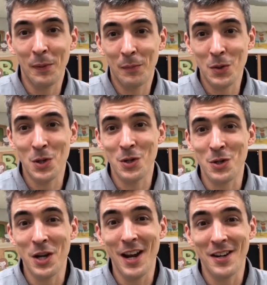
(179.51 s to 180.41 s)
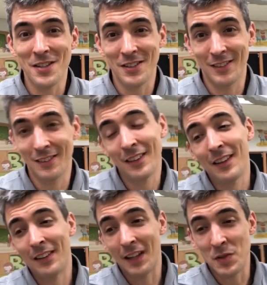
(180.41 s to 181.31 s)
push in your chairs, and
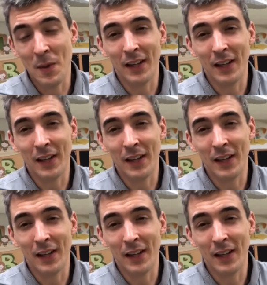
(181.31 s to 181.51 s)
let's make a